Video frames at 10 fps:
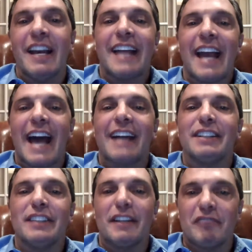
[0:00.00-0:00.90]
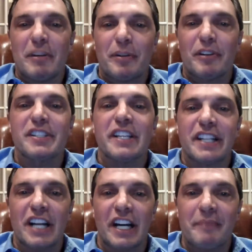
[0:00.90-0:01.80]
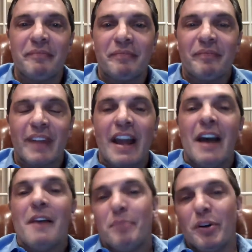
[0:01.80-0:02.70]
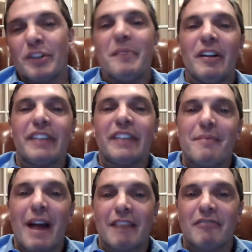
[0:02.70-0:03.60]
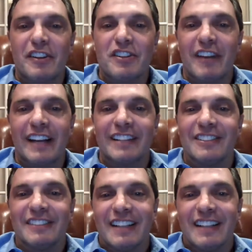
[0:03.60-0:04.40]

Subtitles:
They had a delivery person come, put the milk in my refrigerator,